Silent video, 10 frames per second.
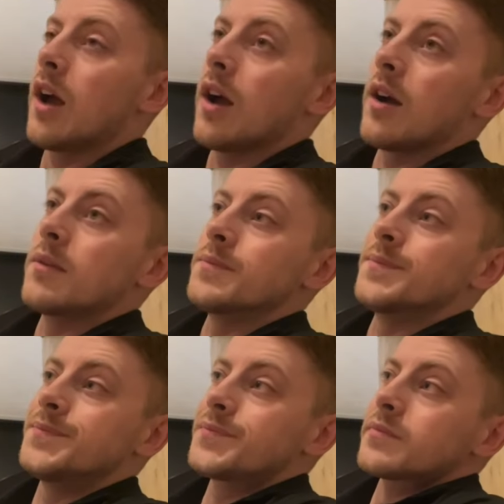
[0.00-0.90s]
um,
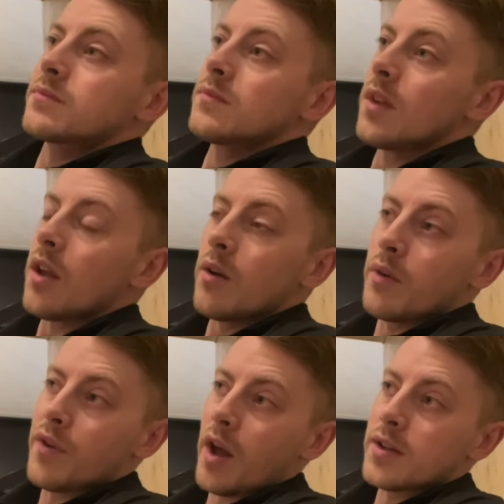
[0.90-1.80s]

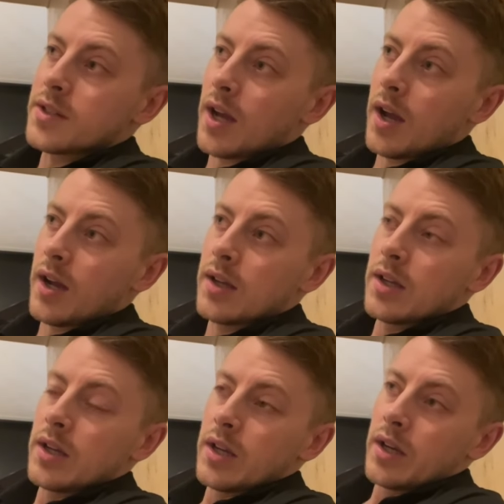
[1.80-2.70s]
we've got uh,
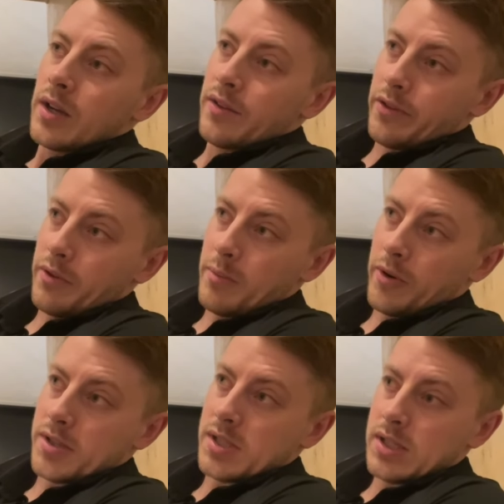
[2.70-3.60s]
the three
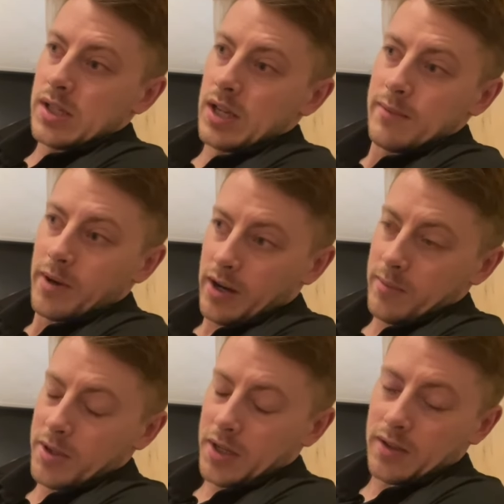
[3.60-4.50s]
boys in
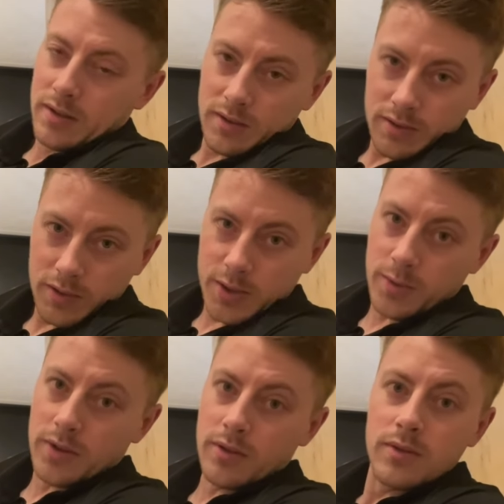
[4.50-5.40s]
bodybuilding, which
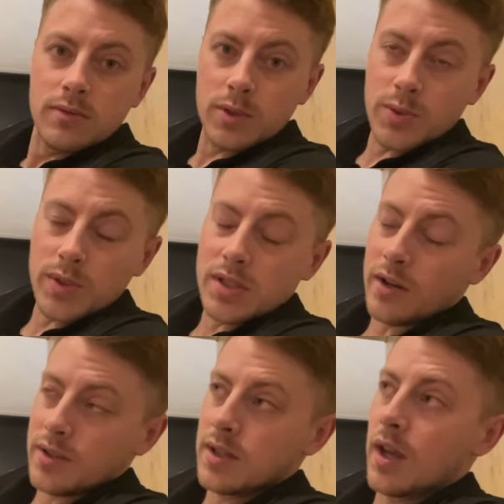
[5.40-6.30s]
will which will
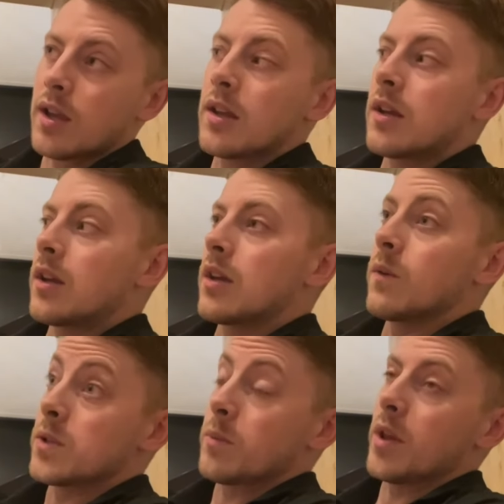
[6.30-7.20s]
start the day,
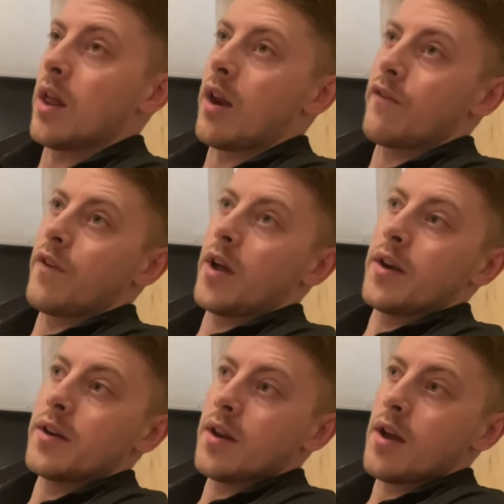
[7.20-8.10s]
which will be a lot of
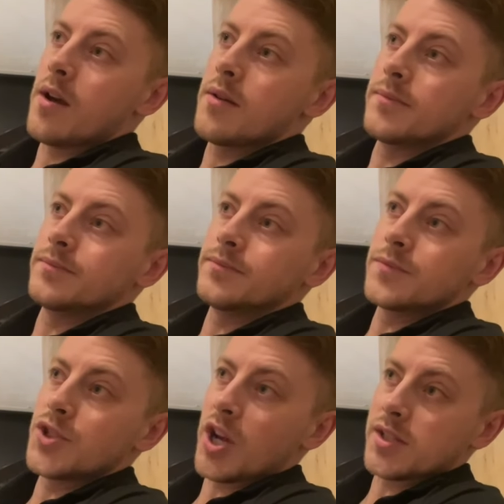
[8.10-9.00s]
fun. Um,
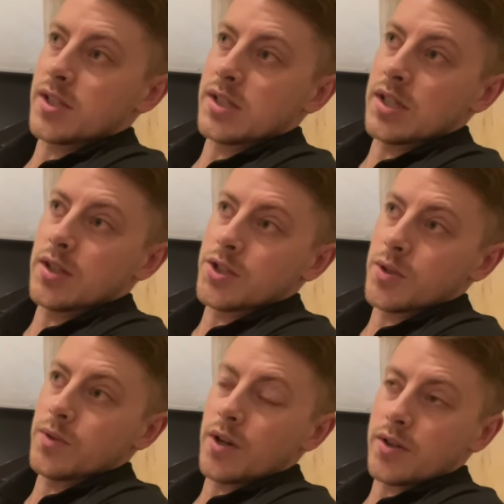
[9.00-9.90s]
Justice in the
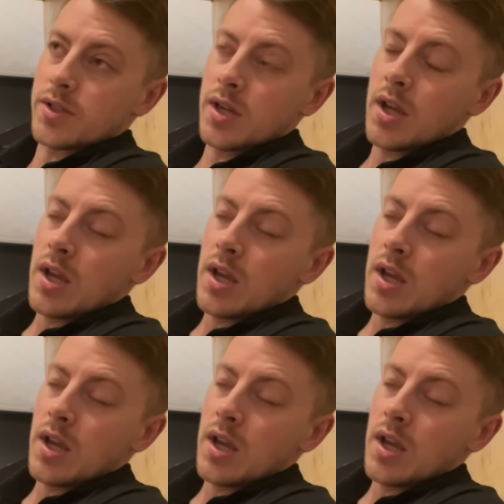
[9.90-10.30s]
juniors,